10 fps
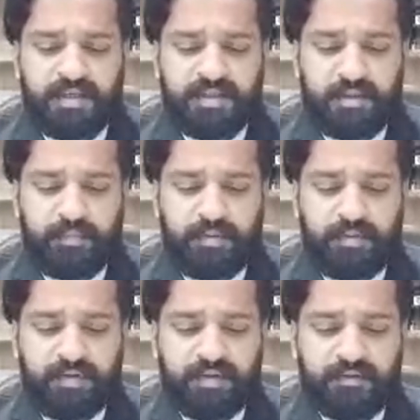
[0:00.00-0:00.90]
What will be the
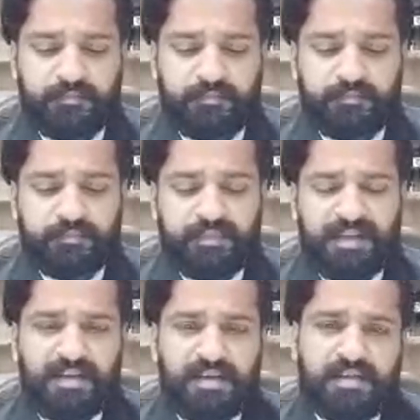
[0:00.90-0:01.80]
example of it?
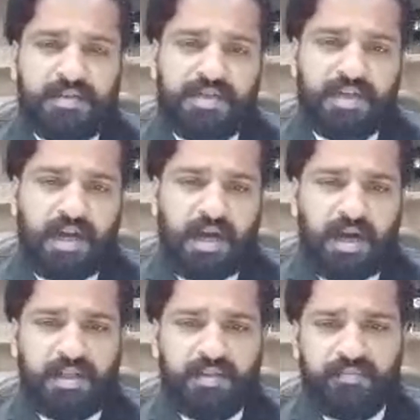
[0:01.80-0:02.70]

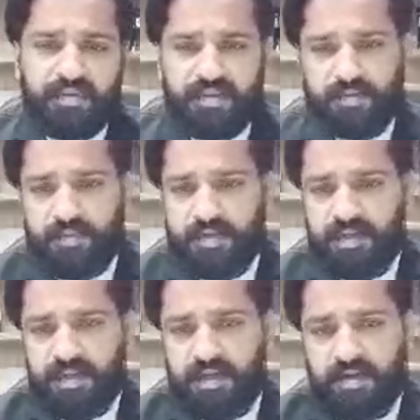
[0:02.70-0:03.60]
Jihad fi
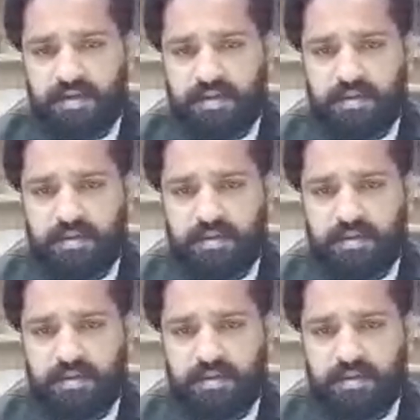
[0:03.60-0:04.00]
sabilillah,